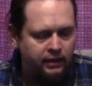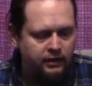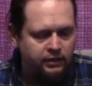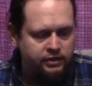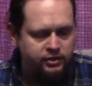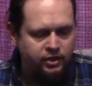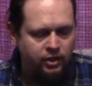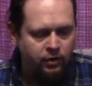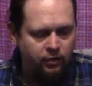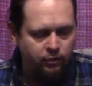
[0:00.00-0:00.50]

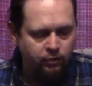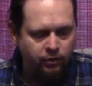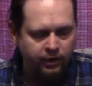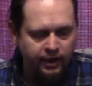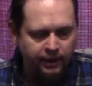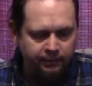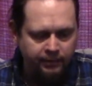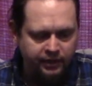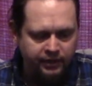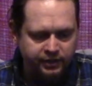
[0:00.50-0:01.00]
So what
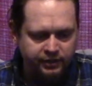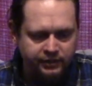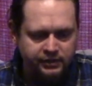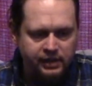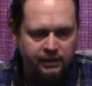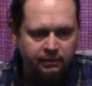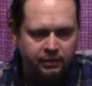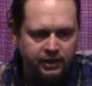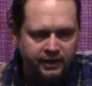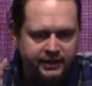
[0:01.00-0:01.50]
I'm going to do is
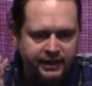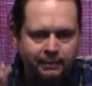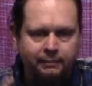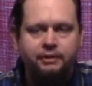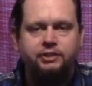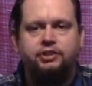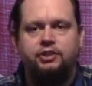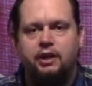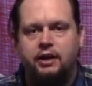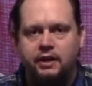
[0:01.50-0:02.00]
I'm going to
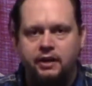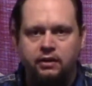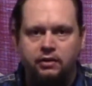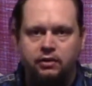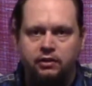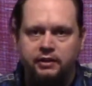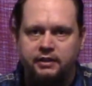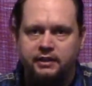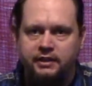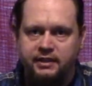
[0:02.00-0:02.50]
demonstrate it
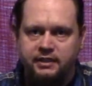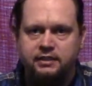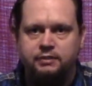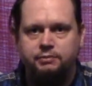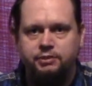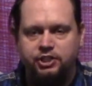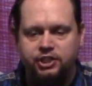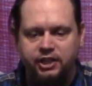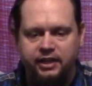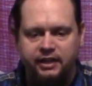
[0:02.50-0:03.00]
on this
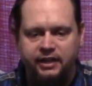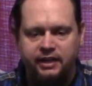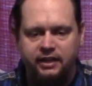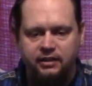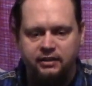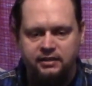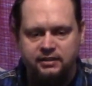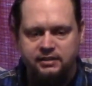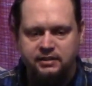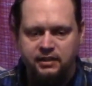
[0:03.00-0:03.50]
machine here.
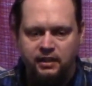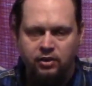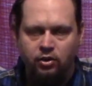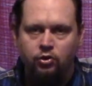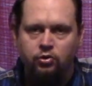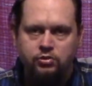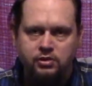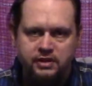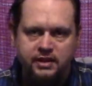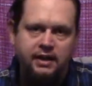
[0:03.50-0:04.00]
This is an
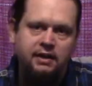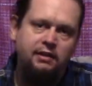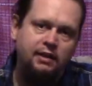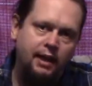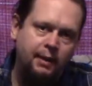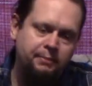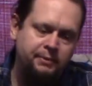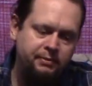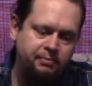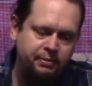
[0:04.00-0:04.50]
old Dell
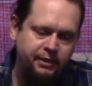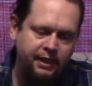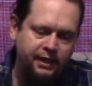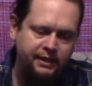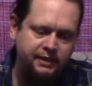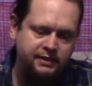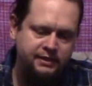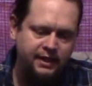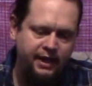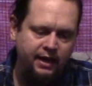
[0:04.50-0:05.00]

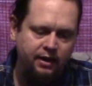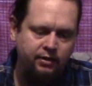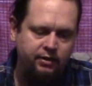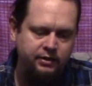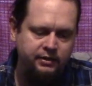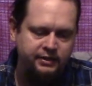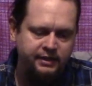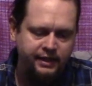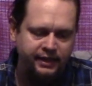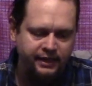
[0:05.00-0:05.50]
Optiplex
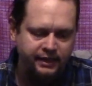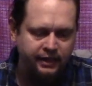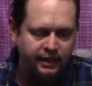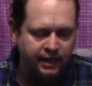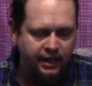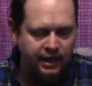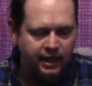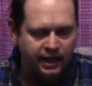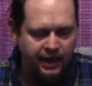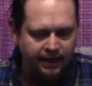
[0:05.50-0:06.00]
tower that
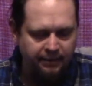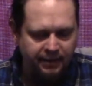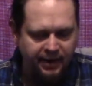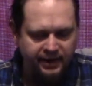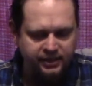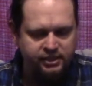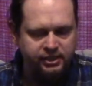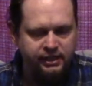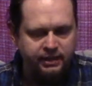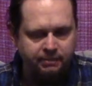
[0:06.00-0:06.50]
I'm
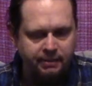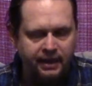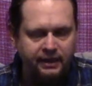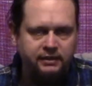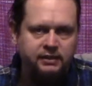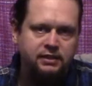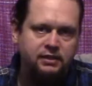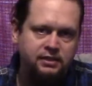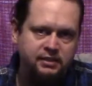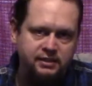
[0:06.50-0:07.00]
actually
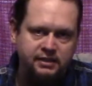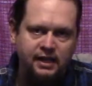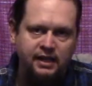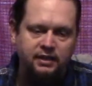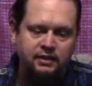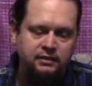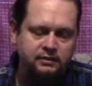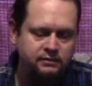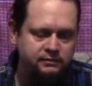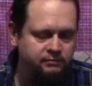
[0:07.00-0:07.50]
about to
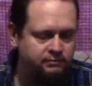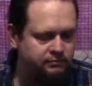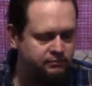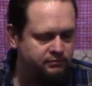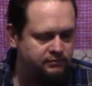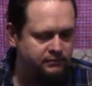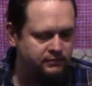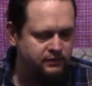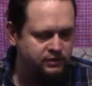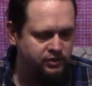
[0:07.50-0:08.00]
sell.
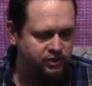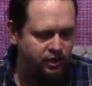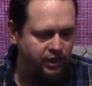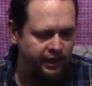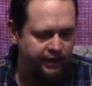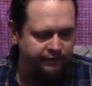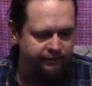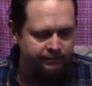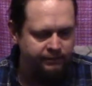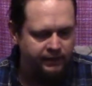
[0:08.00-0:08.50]
So
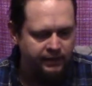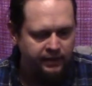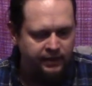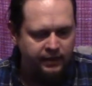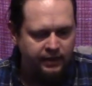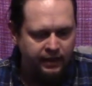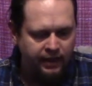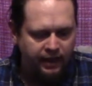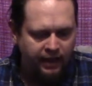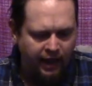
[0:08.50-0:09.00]

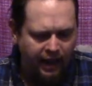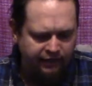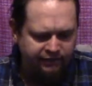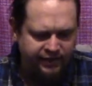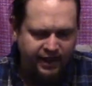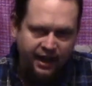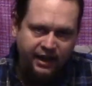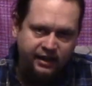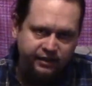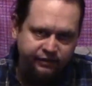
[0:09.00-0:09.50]
I've
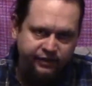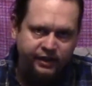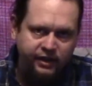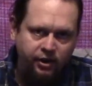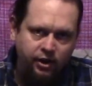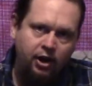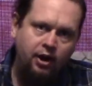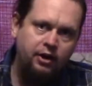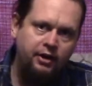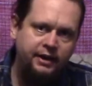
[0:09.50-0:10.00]
got a
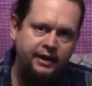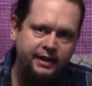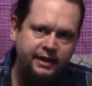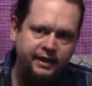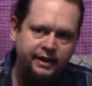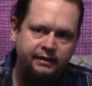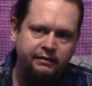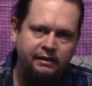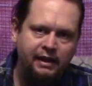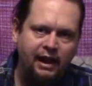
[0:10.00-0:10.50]
video card in
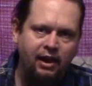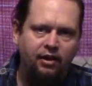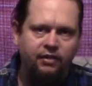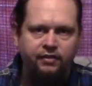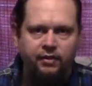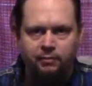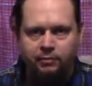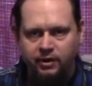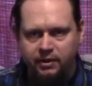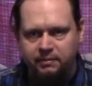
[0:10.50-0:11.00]
it,
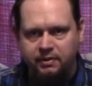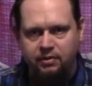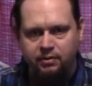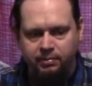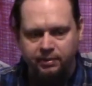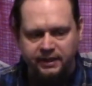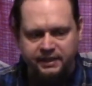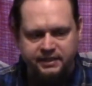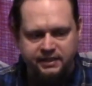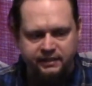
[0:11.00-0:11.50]
however I'm going to be
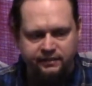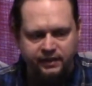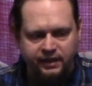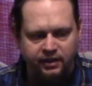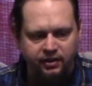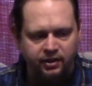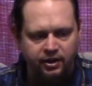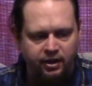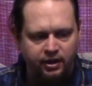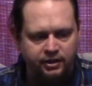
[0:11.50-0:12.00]
replacing the
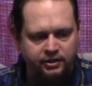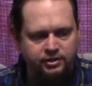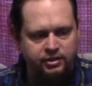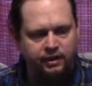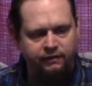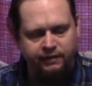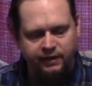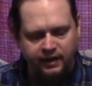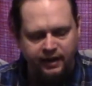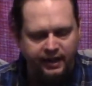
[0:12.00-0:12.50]
video card, so
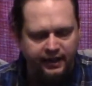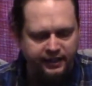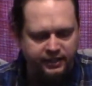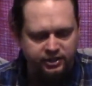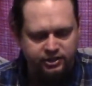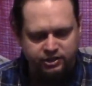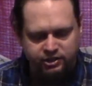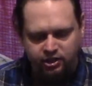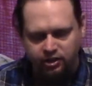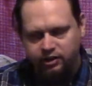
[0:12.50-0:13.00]
I figured I
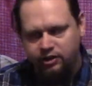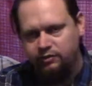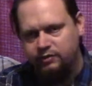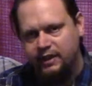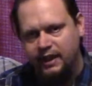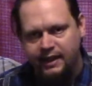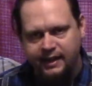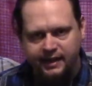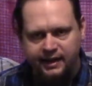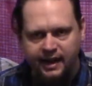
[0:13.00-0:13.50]
could show you
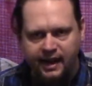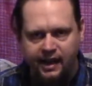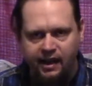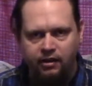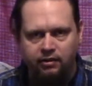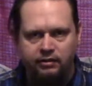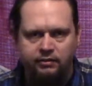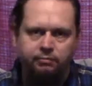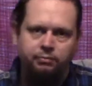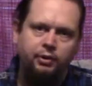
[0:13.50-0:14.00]
taking
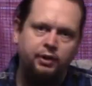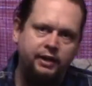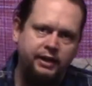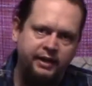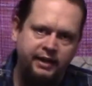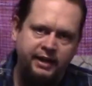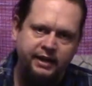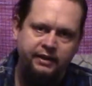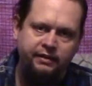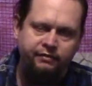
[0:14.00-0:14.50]
out and
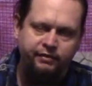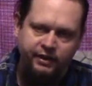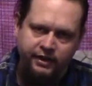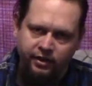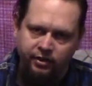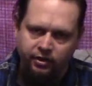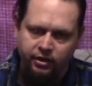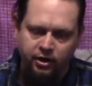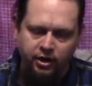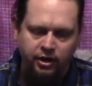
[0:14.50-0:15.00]
putting in the
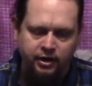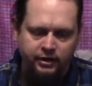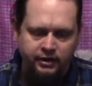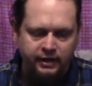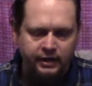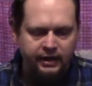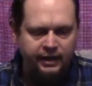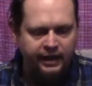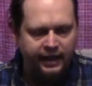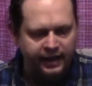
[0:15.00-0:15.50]
video card,
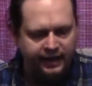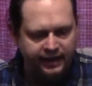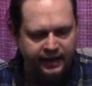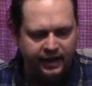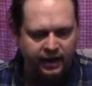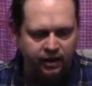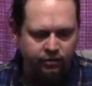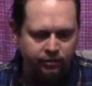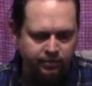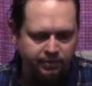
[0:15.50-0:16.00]
and then
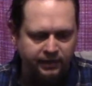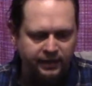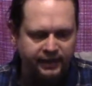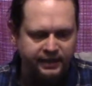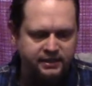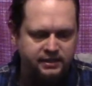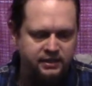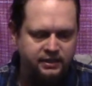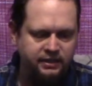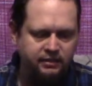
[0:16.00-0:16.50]
I'll
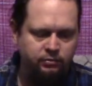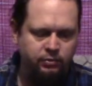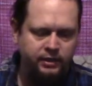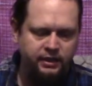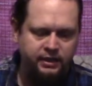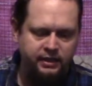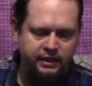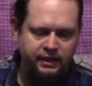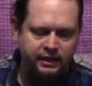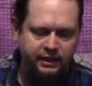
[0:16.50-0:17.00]
replace it
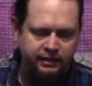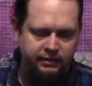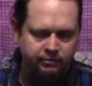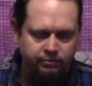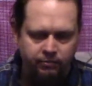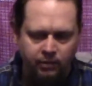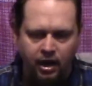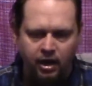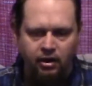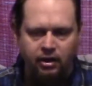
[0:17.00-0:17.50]
with the
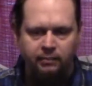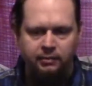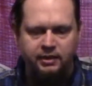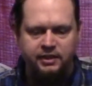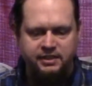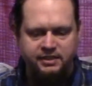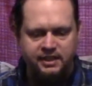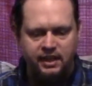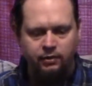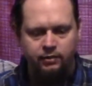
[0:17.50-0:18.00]
model I'm going
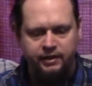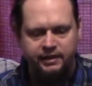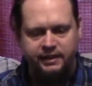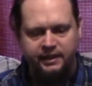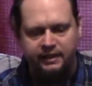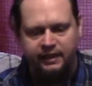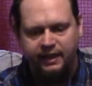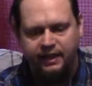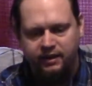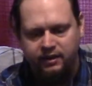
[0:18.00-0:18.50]
to sell with
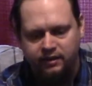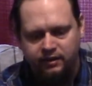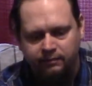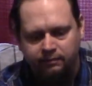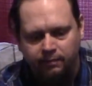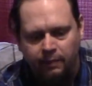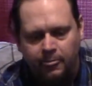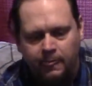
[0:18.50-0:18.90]
it later.